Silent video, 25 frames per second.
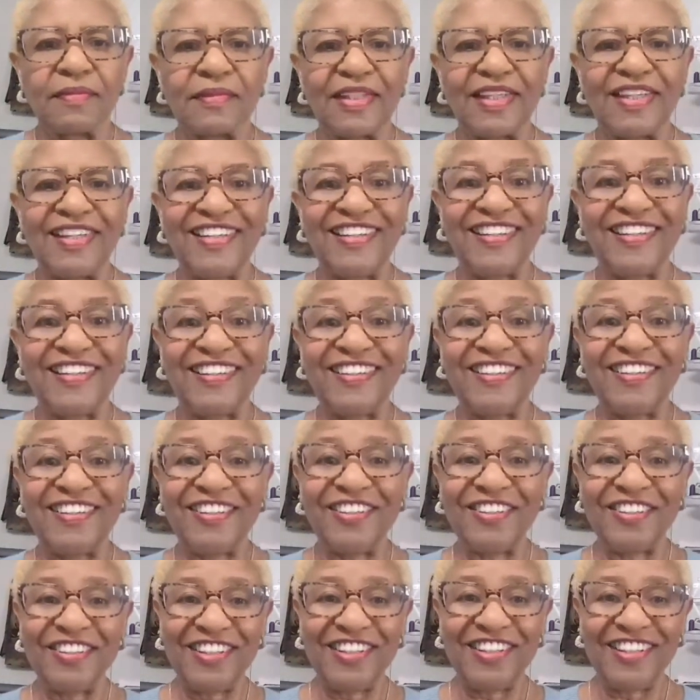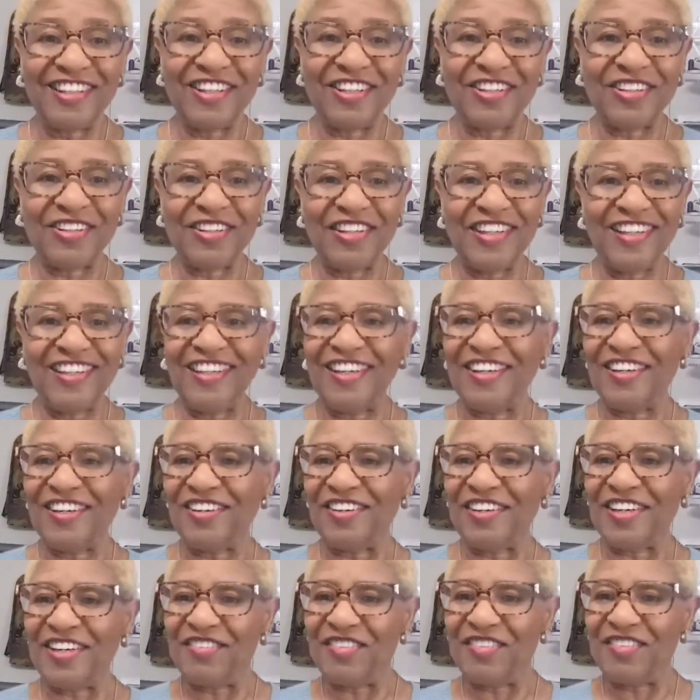Hello, hello,
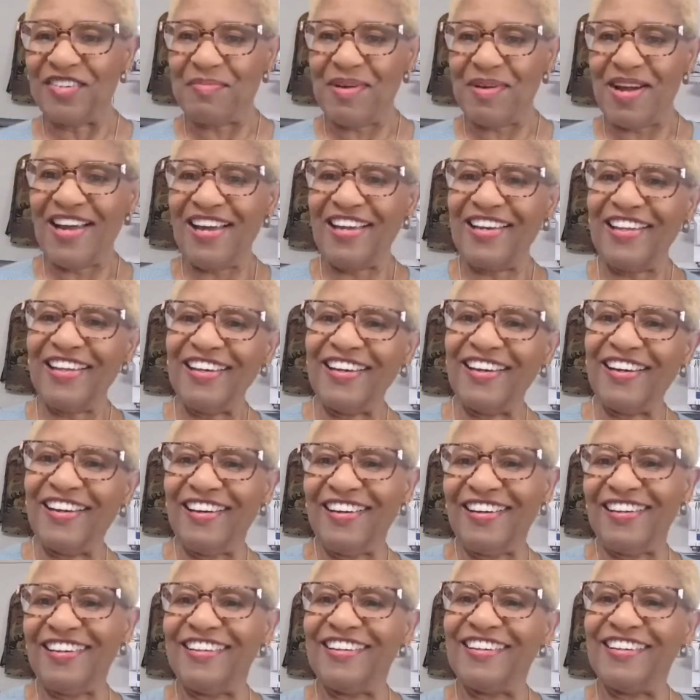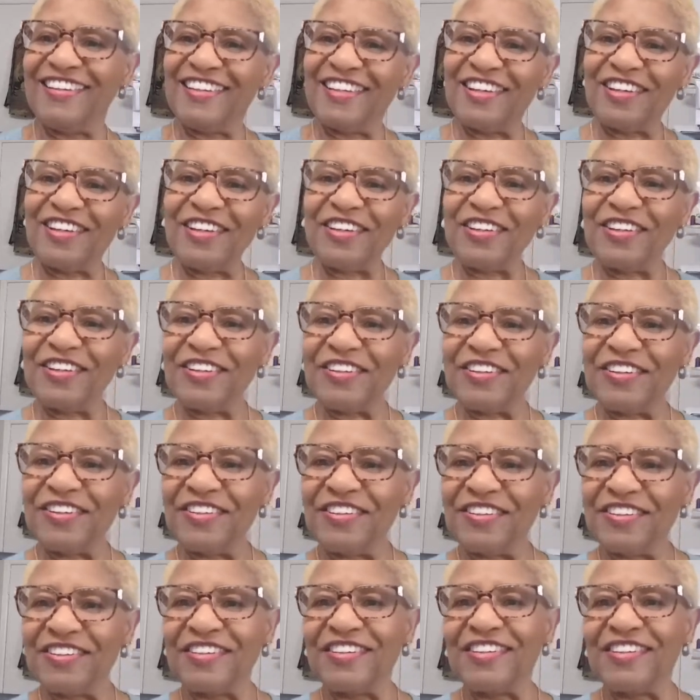hello, everybody.
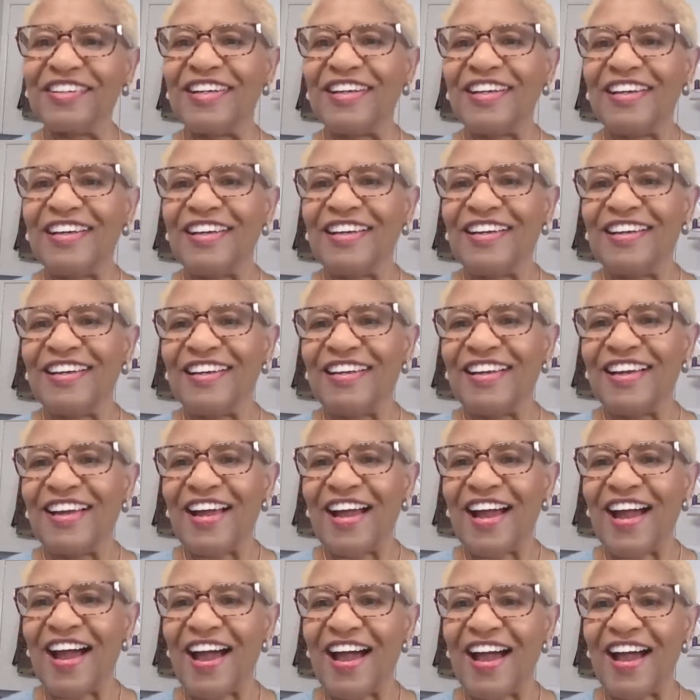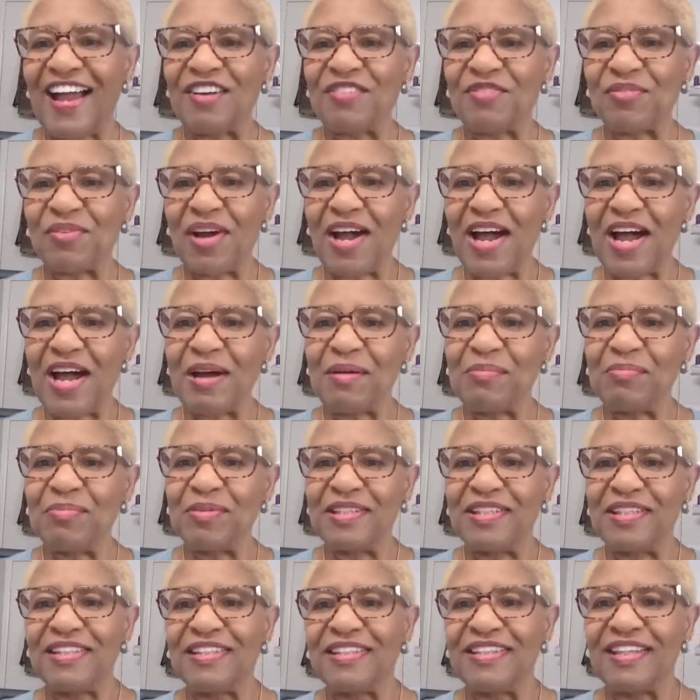Hello. Hi,
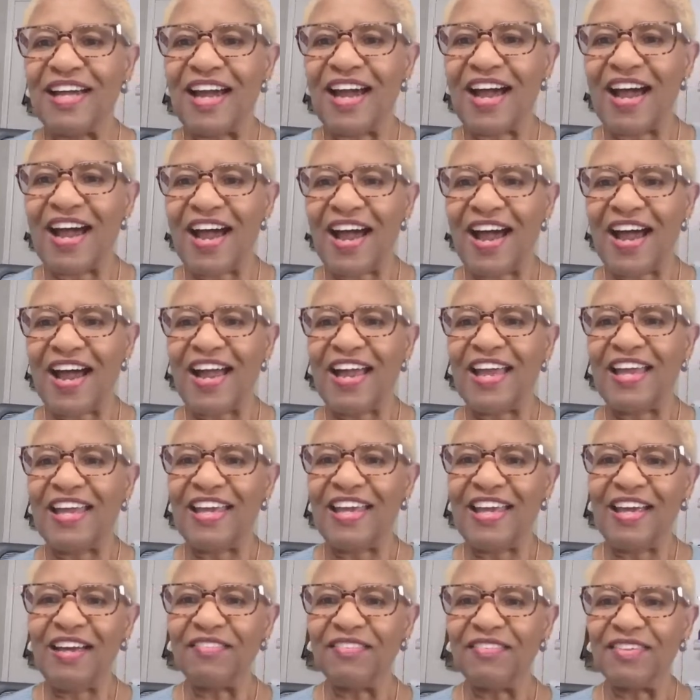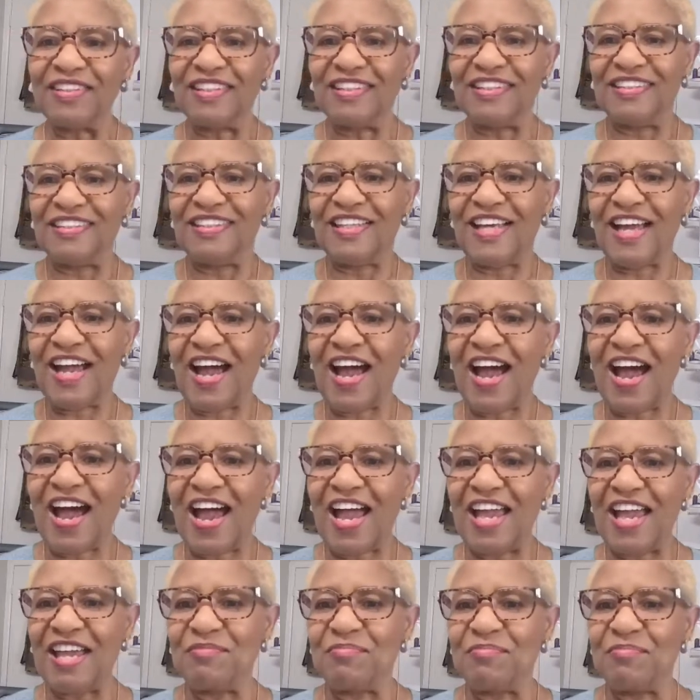Robin. Hi, Evelyn.
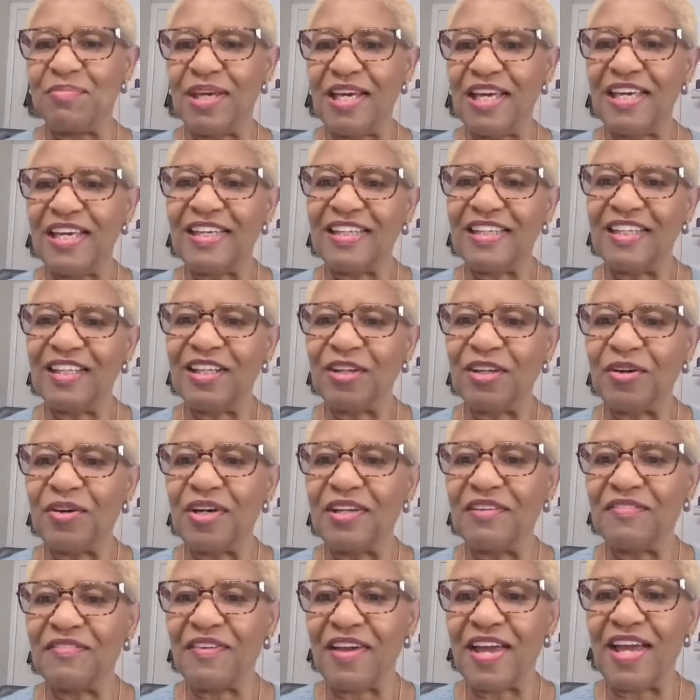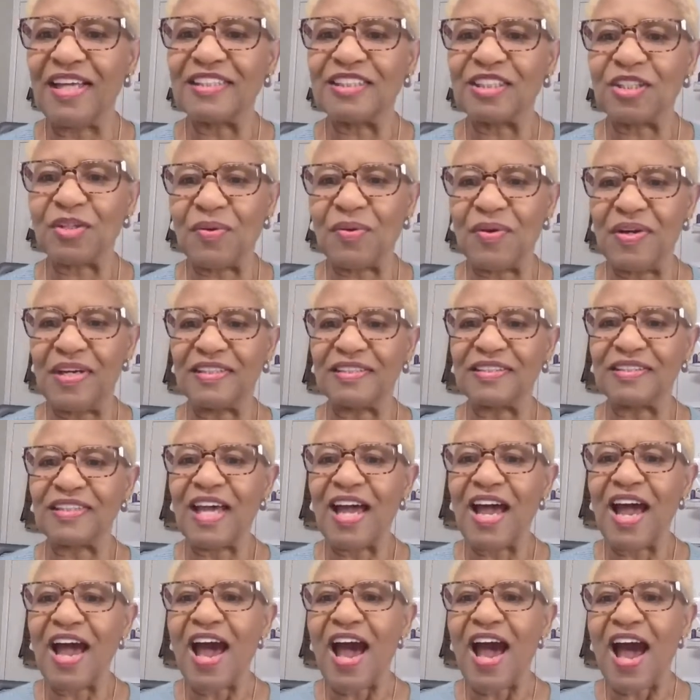Hi, Betty Lloyd Vasquez.
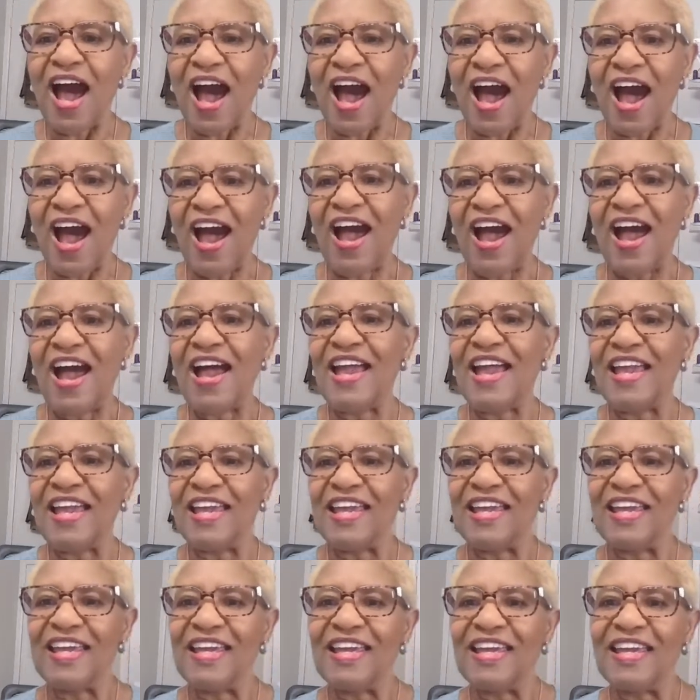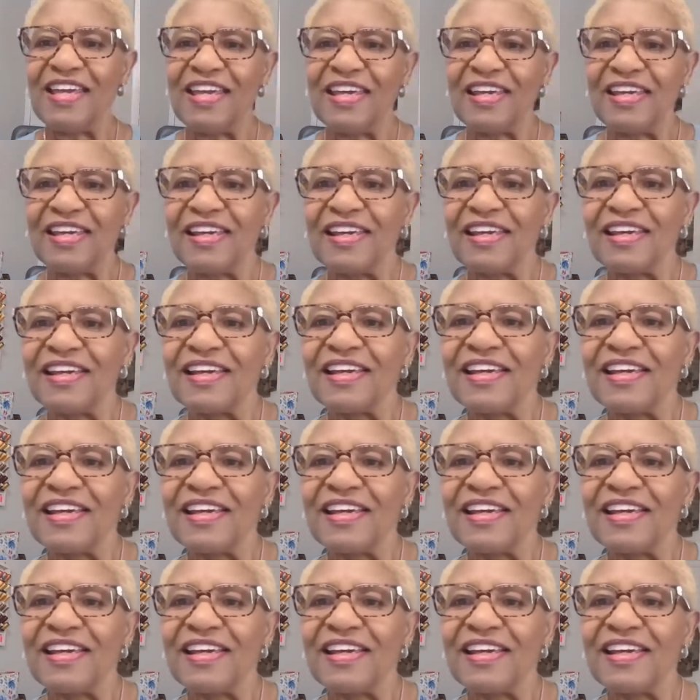Hi.